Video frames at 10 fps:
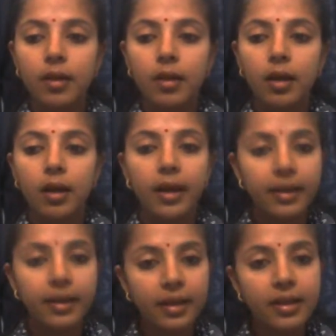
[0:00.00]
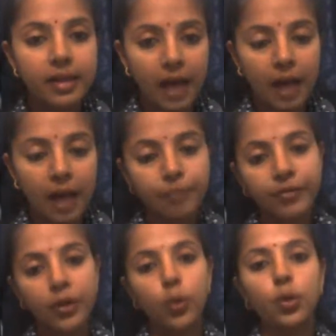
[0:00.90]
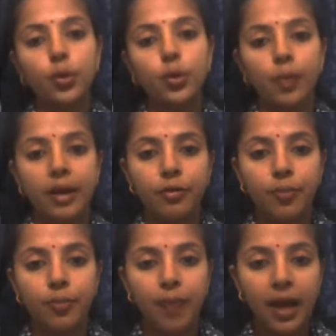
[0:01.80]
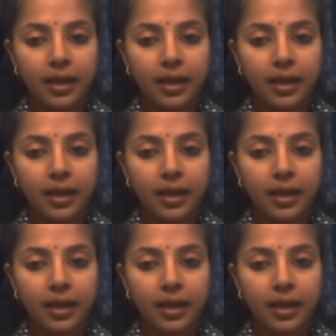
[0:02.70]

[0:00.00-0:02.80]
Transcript: It is time we go to bed. Reply it.